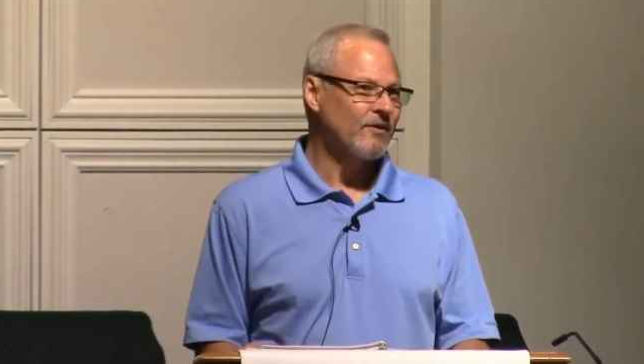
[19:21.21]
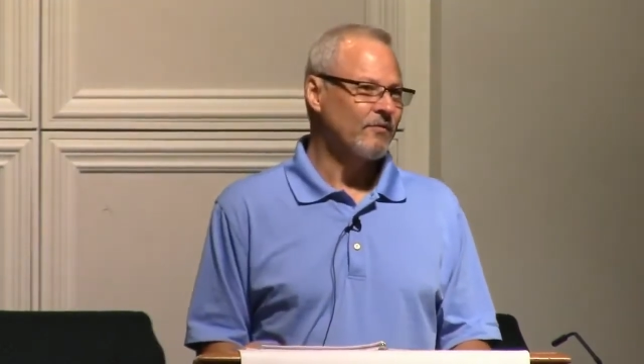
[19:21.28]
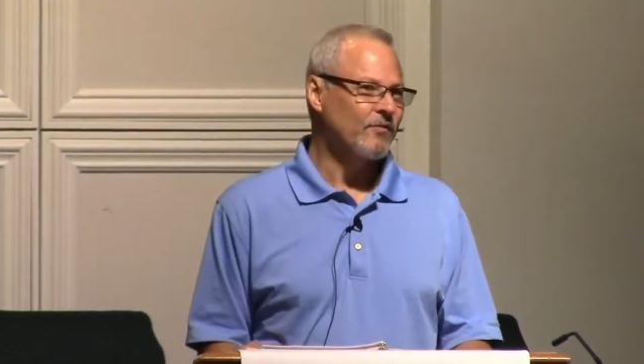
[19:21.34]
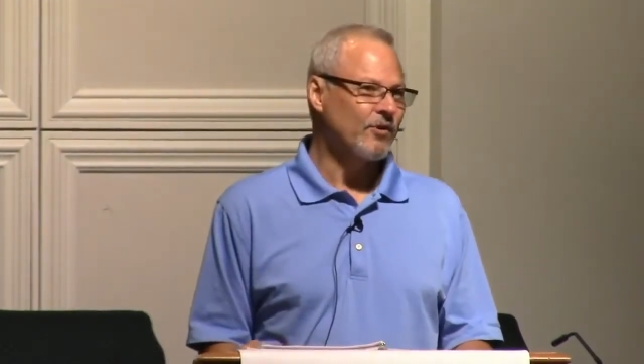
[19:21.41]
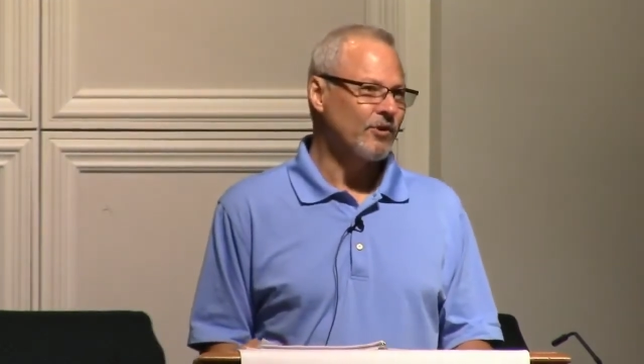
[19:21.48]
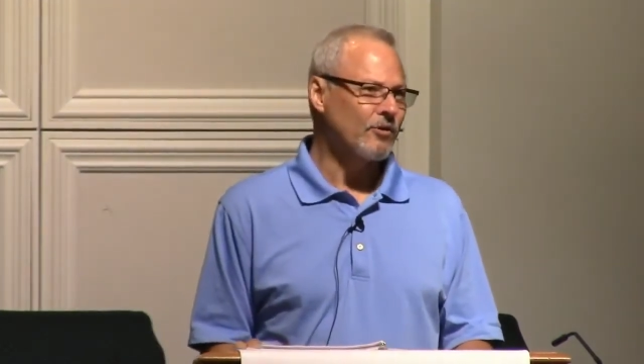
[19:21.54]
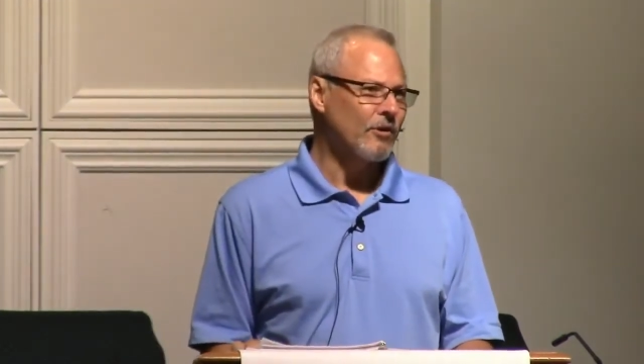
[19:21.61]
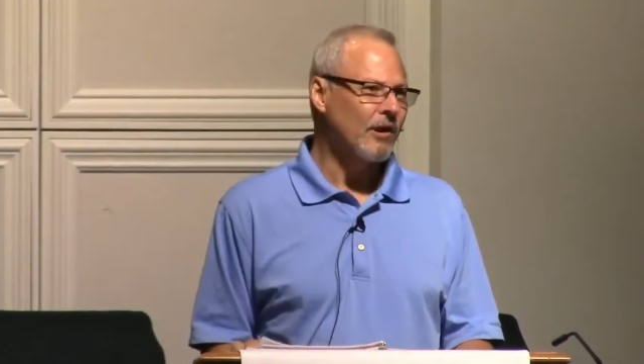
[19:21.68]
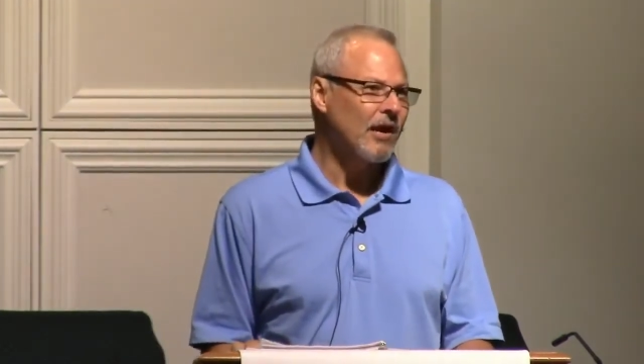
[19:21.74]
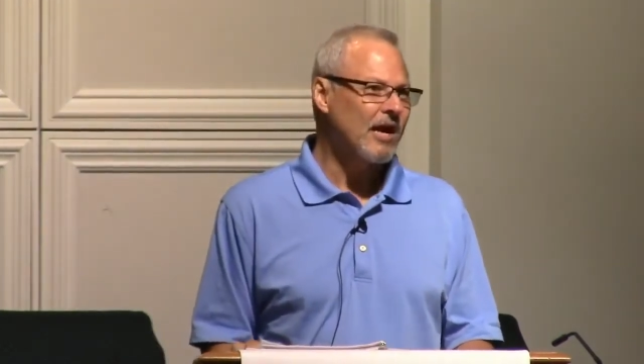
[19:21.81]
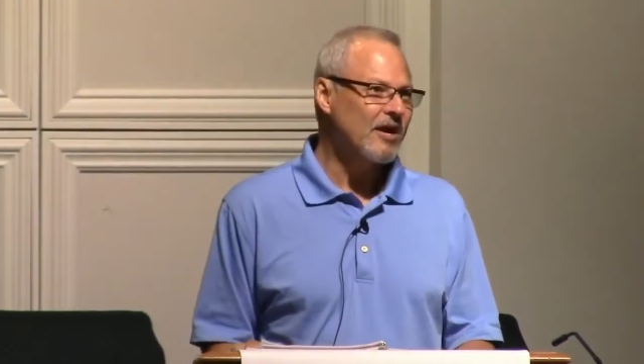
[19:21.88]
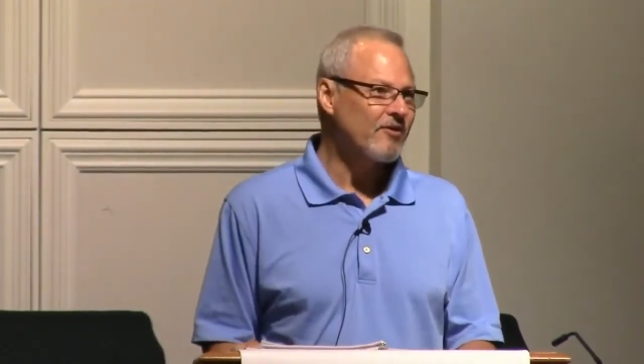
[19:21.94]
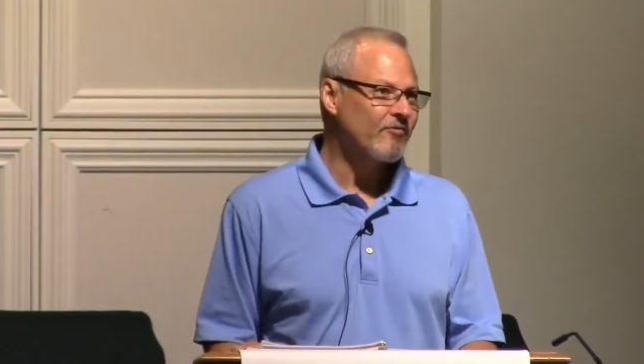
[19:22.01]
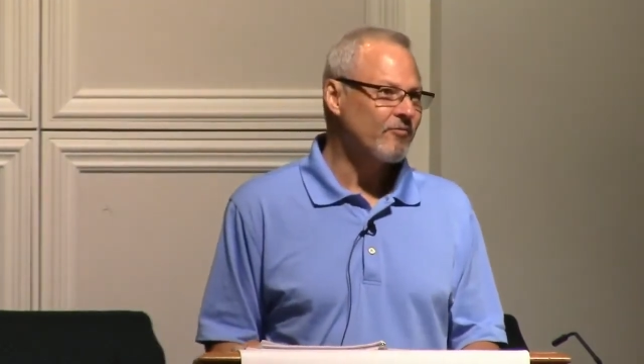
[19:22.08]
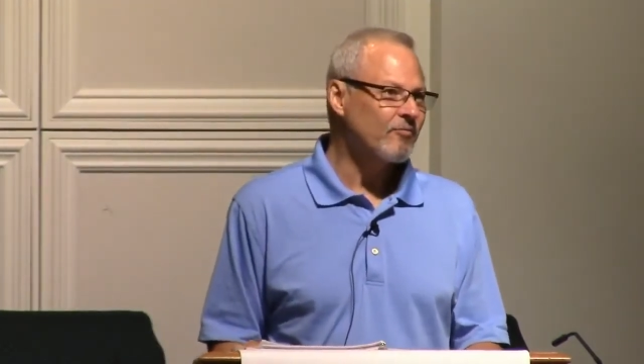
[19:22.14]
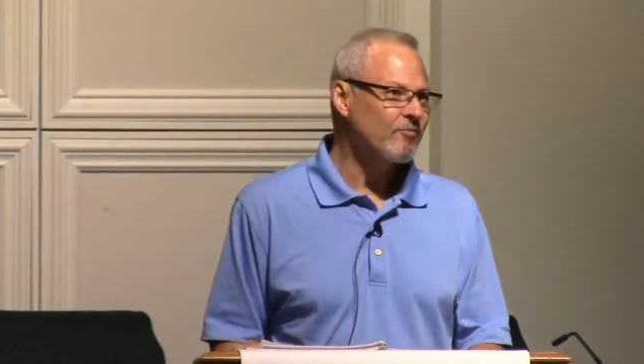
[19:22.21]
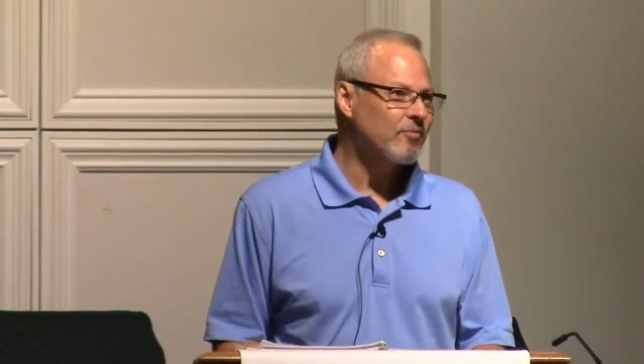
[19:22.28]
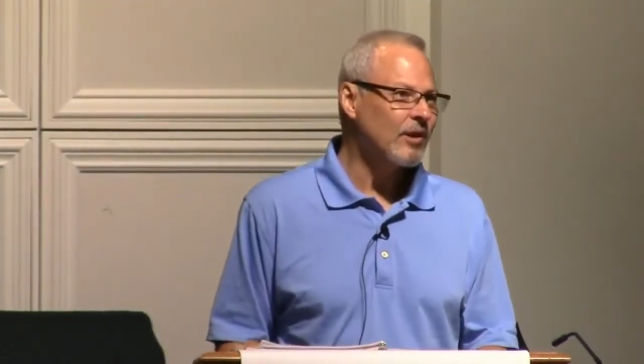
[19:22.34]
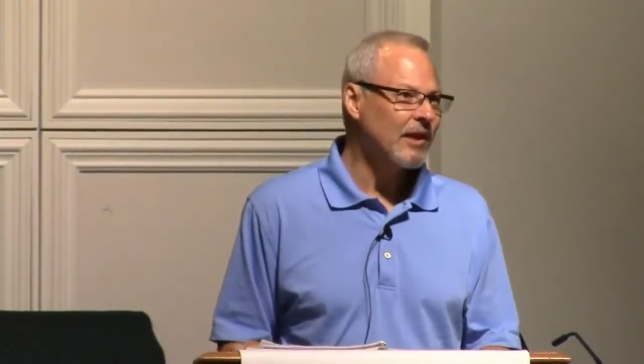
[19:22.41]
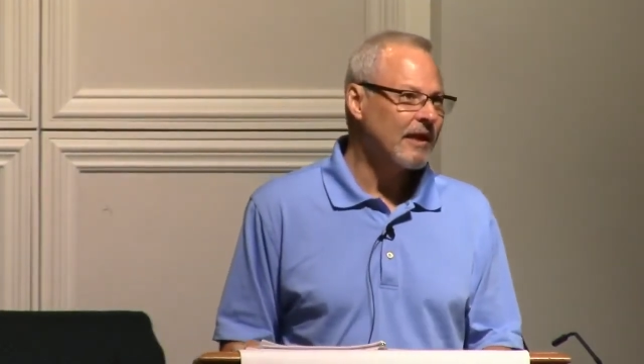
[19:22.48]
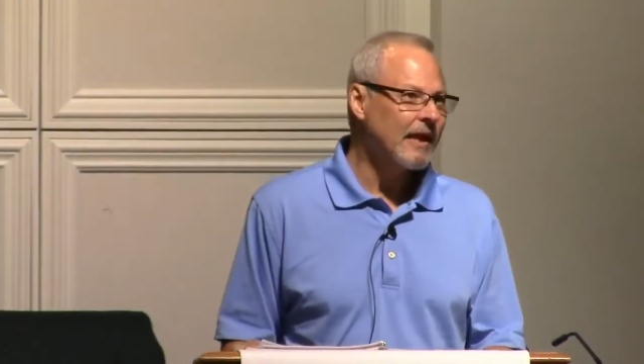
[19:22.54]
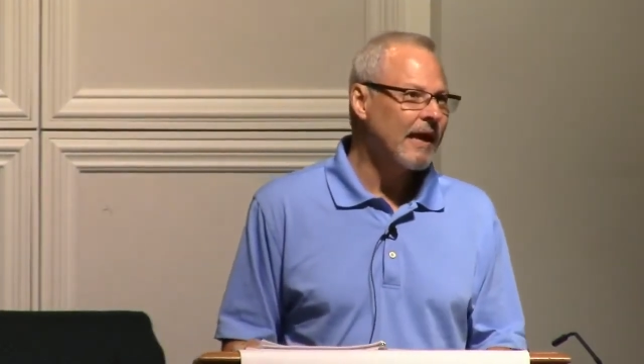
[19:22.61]
for your life
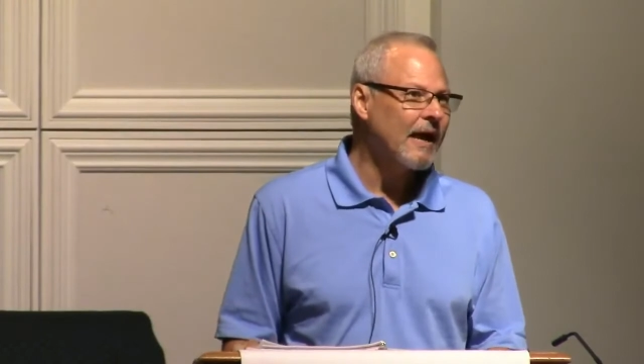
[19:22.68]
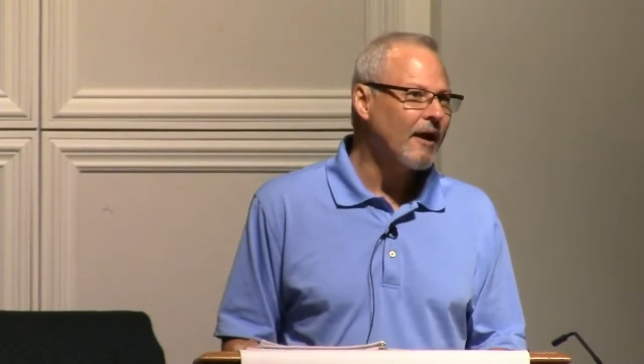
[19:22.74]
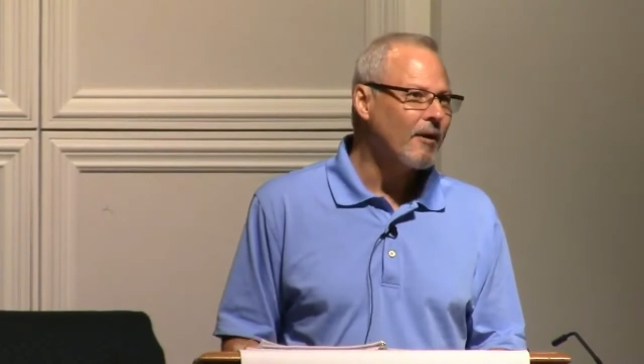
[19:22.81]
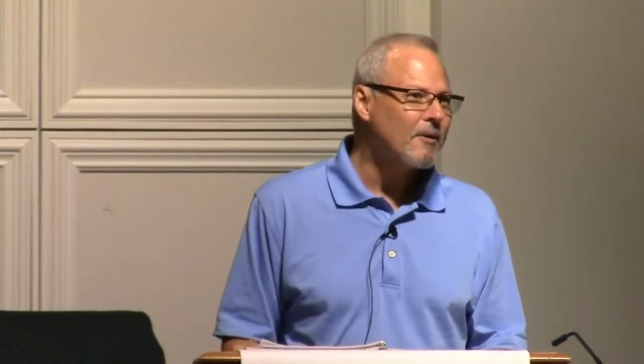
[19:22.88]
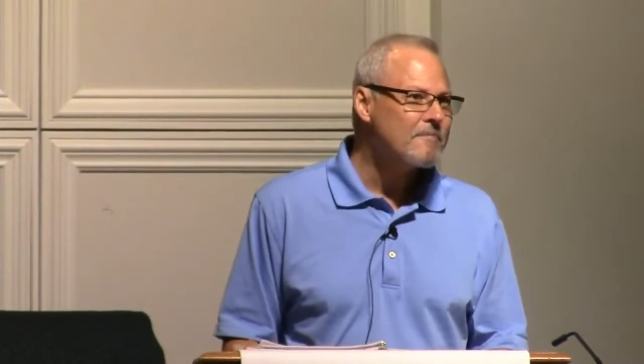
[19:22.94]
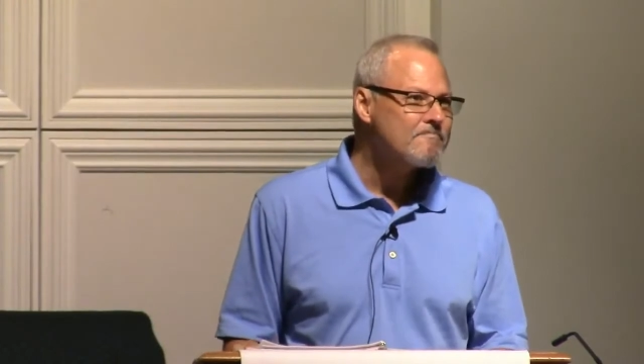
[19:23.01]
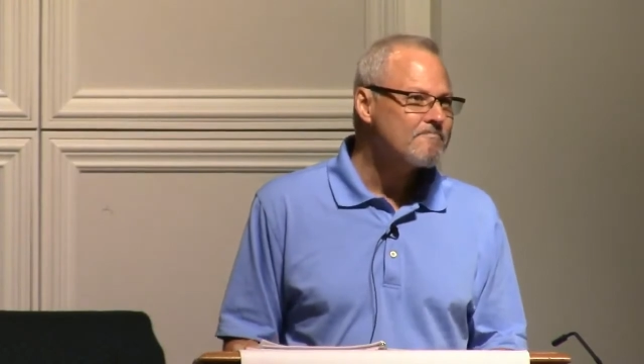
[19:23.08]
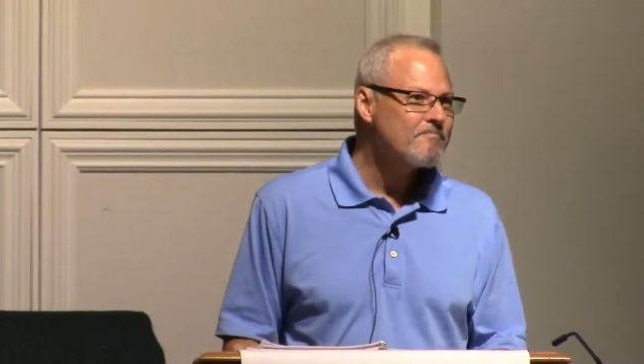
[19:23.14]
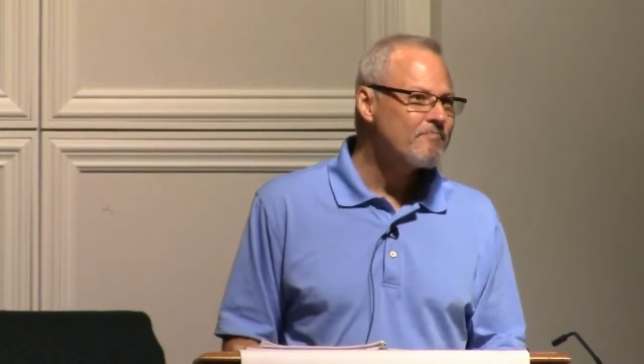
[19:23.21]
play out?